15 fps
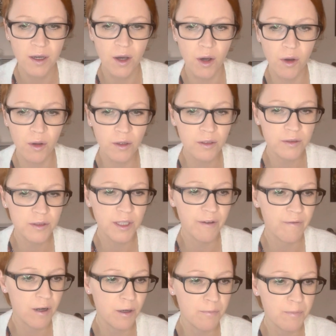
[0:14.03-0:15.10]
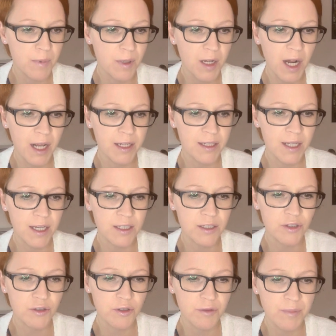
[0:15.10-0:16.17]
All development ideas
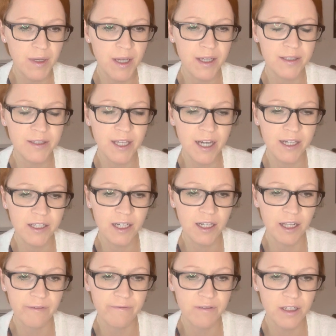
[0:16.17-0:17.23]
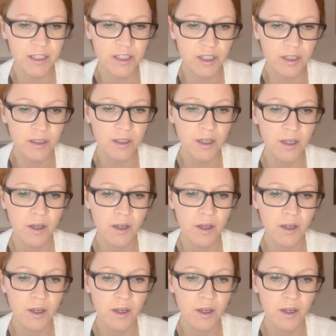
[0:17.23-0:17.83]
should be a direct reflection